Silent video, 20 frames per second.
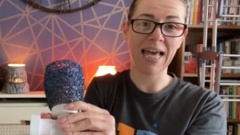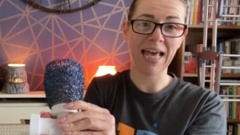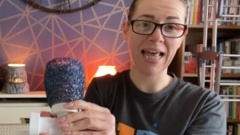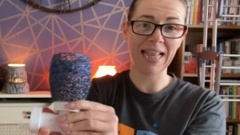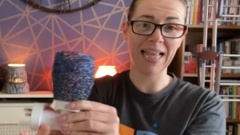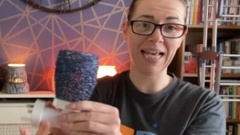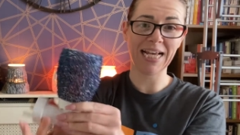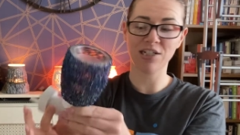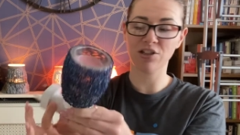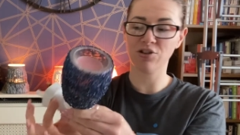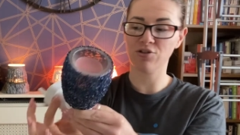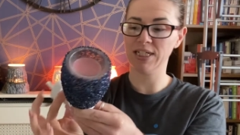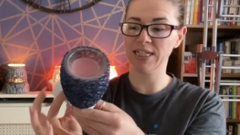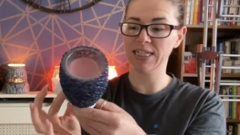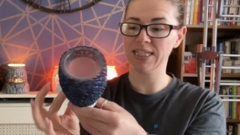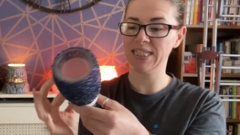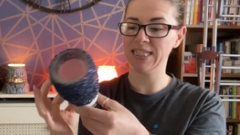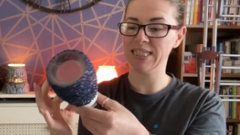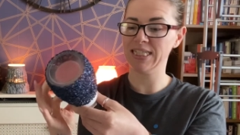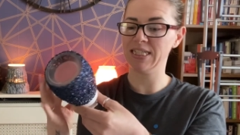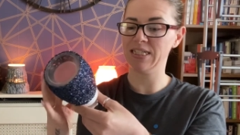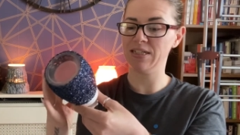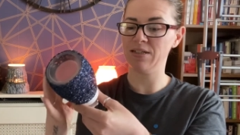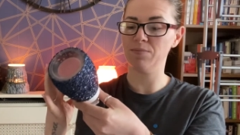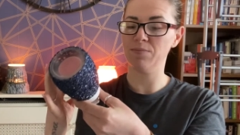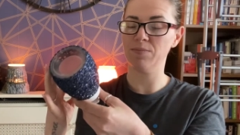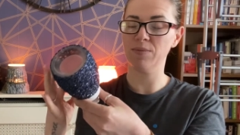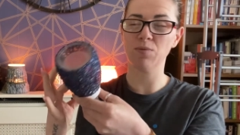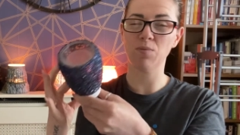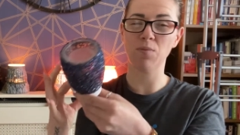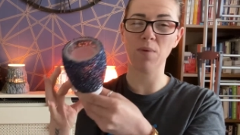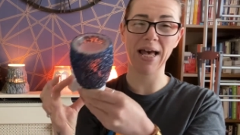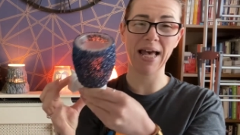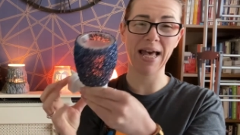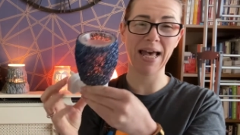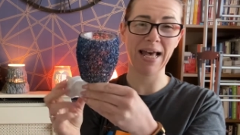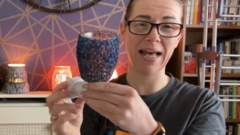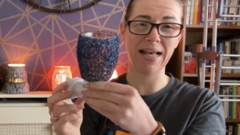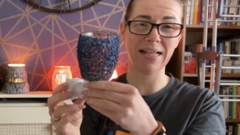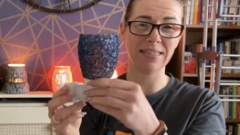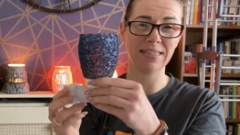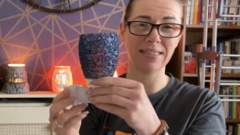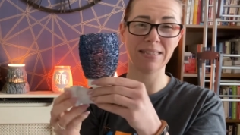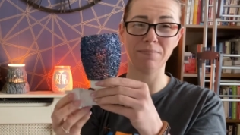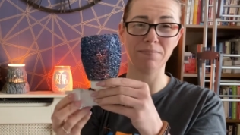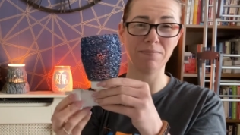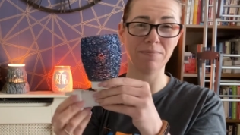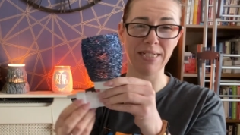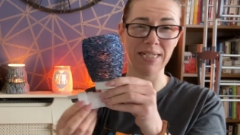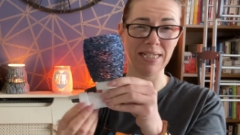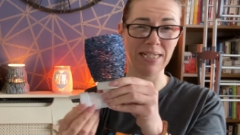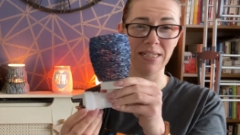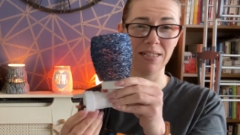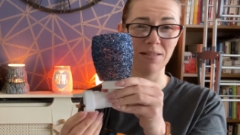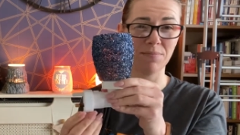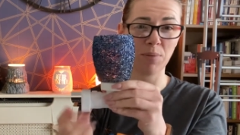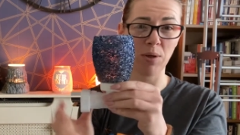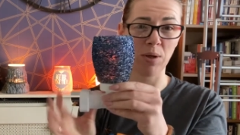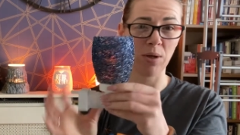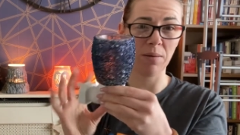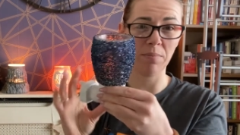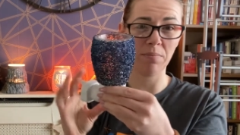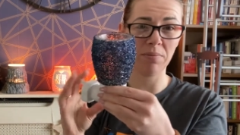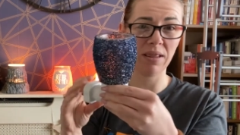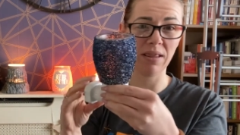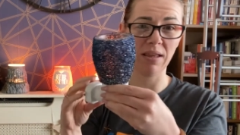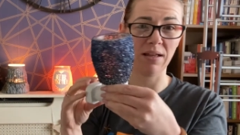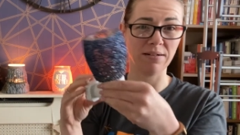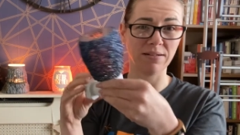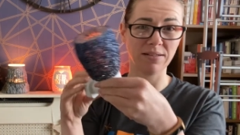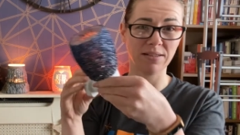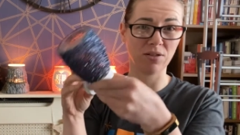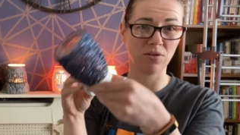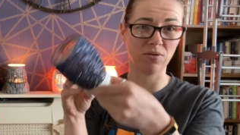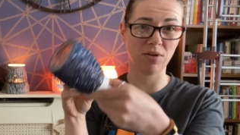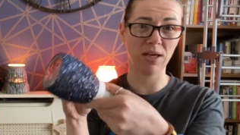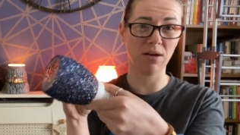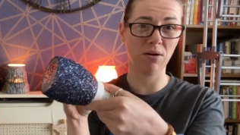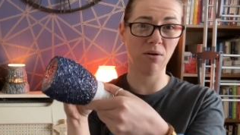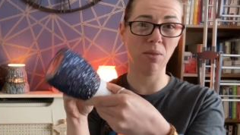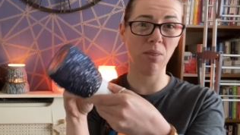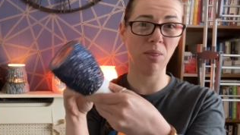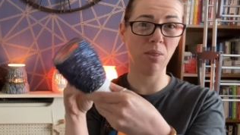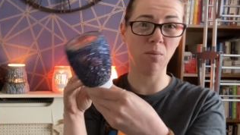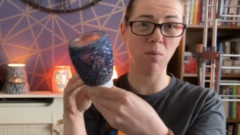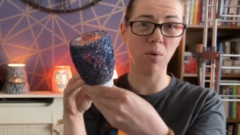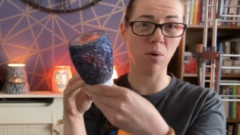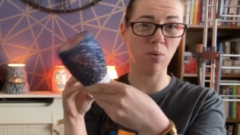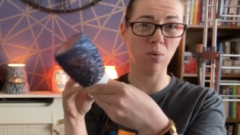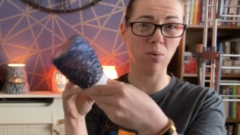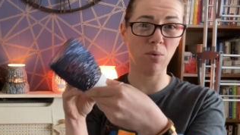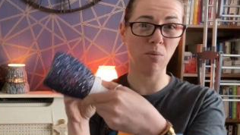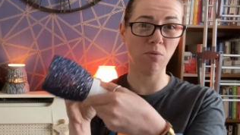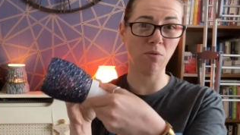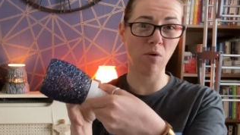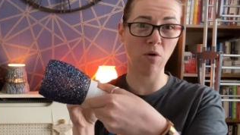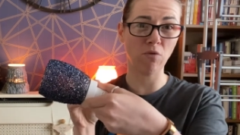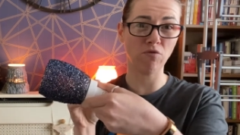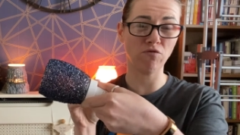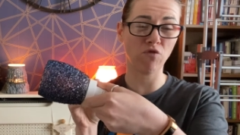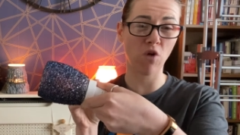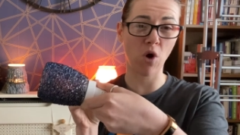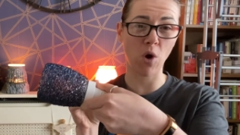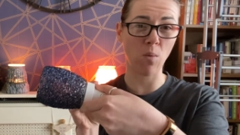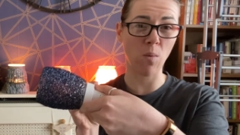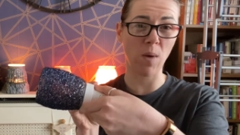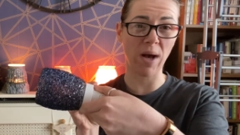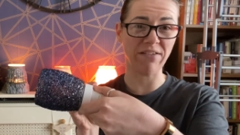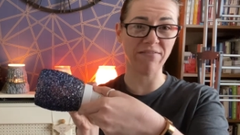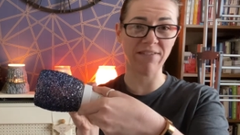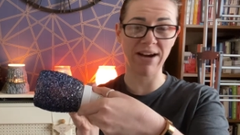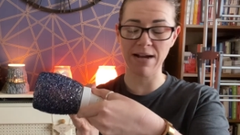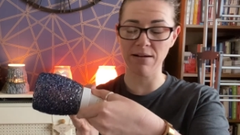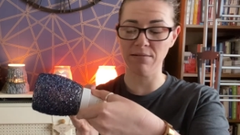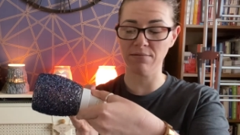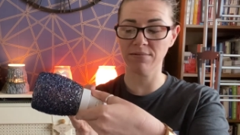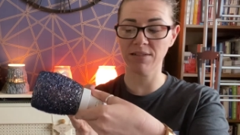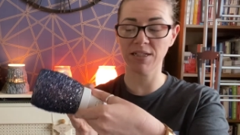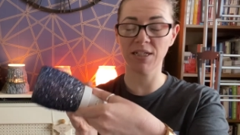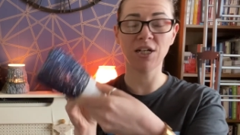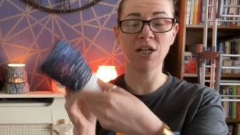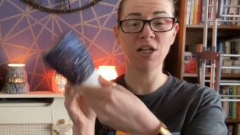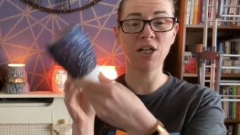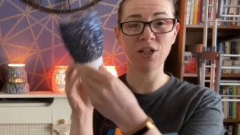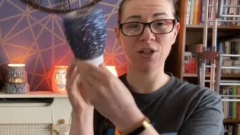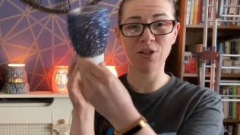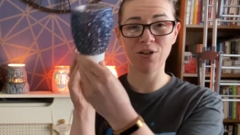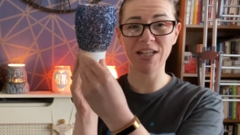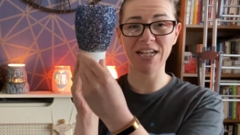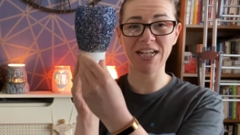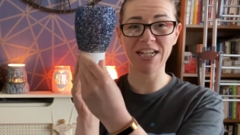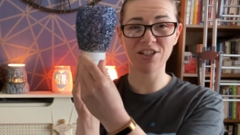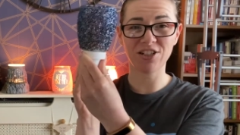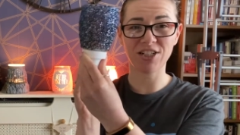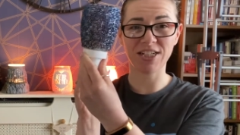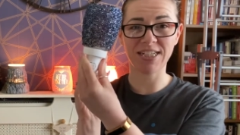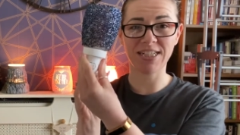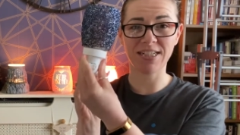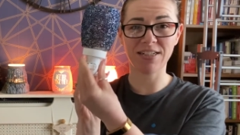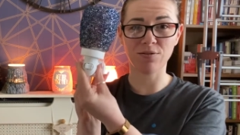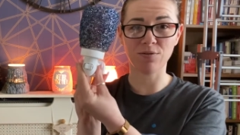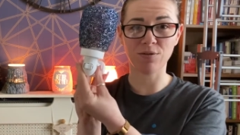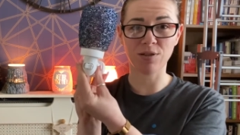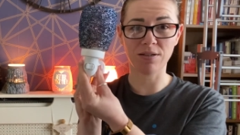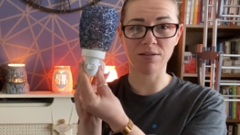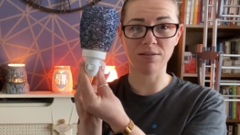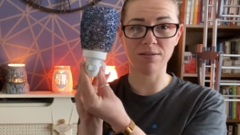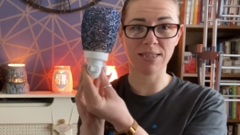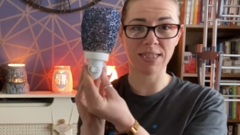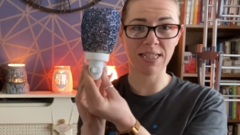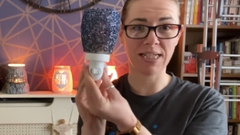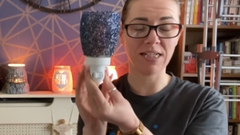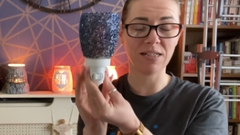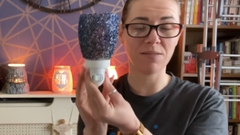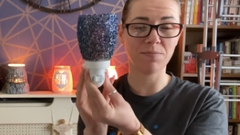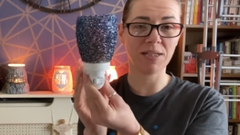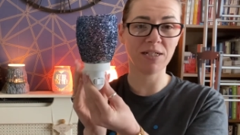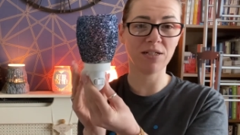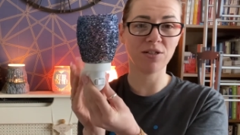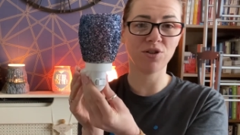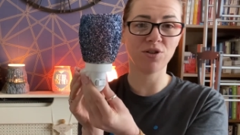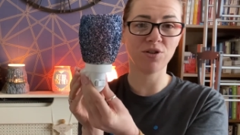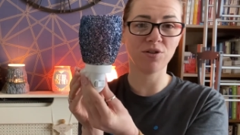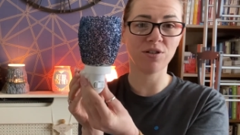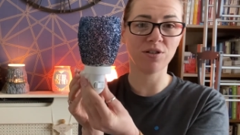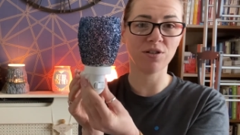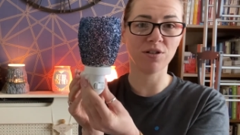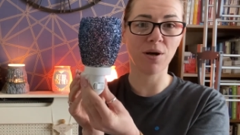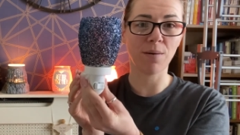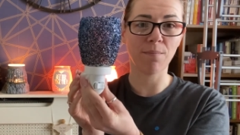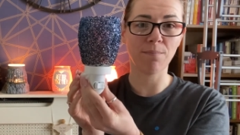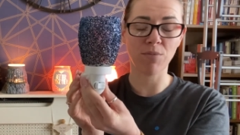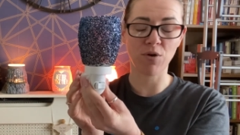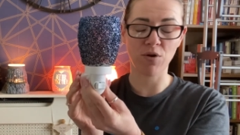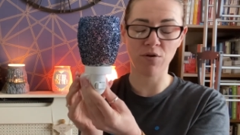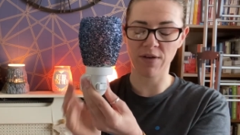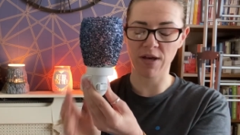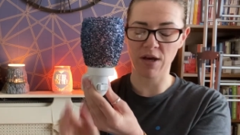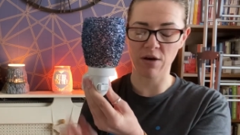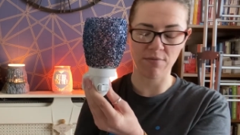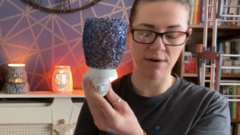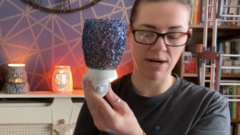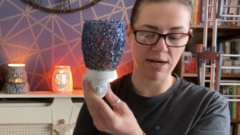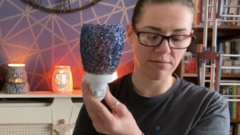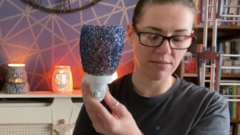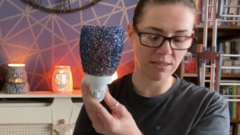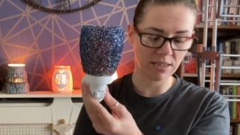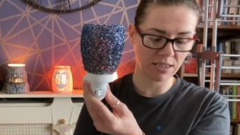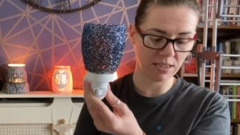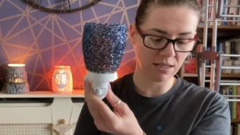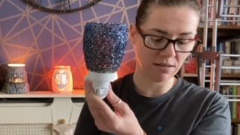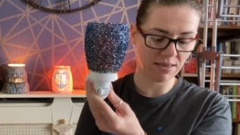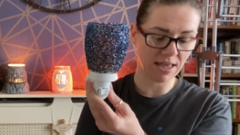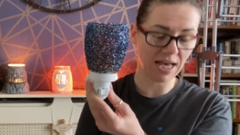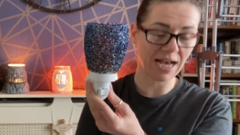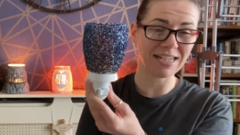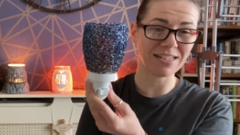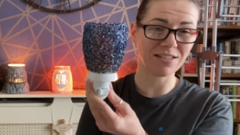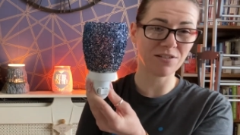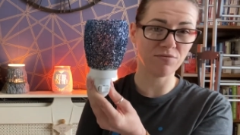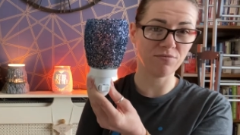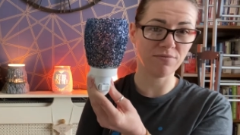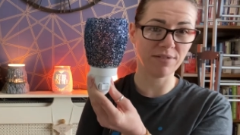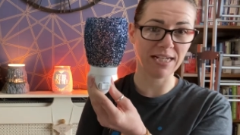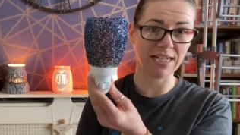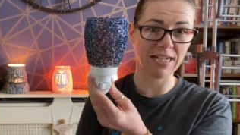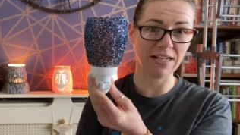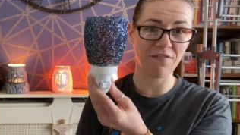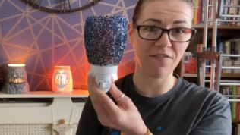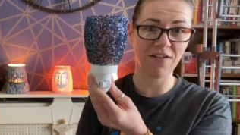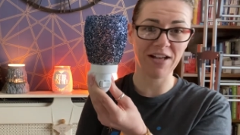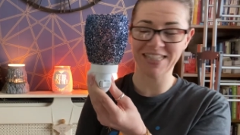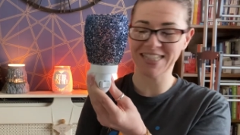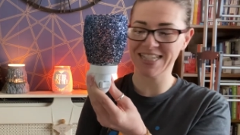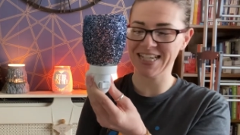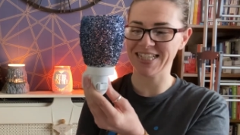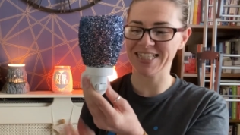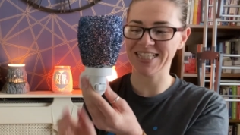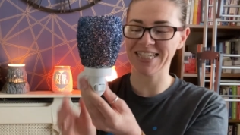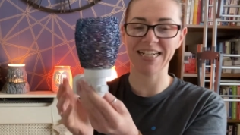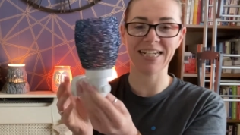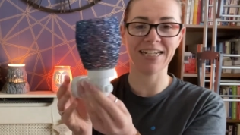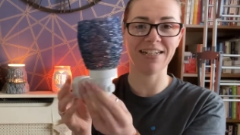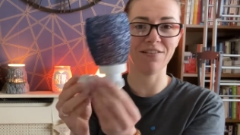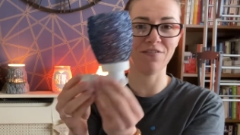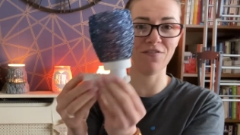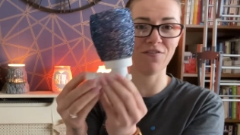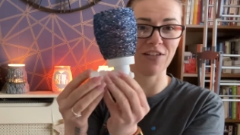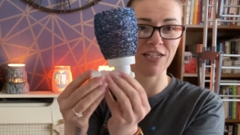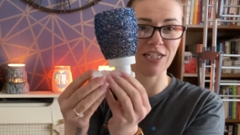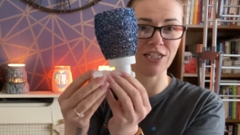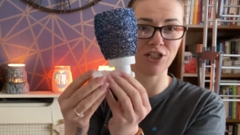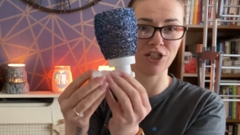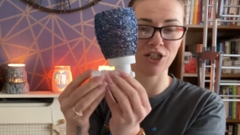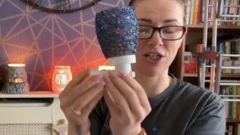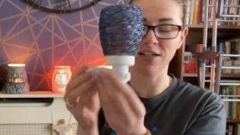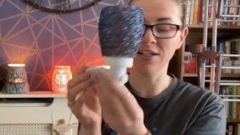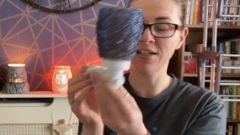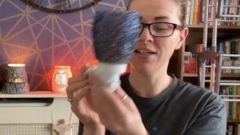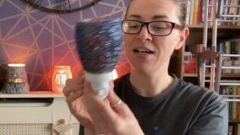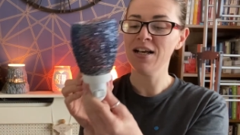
electric systems where somebody has put a plug socket on the wall the wrong way round, you can actually still use these because you can move it around. So that is a really fantastic little feature.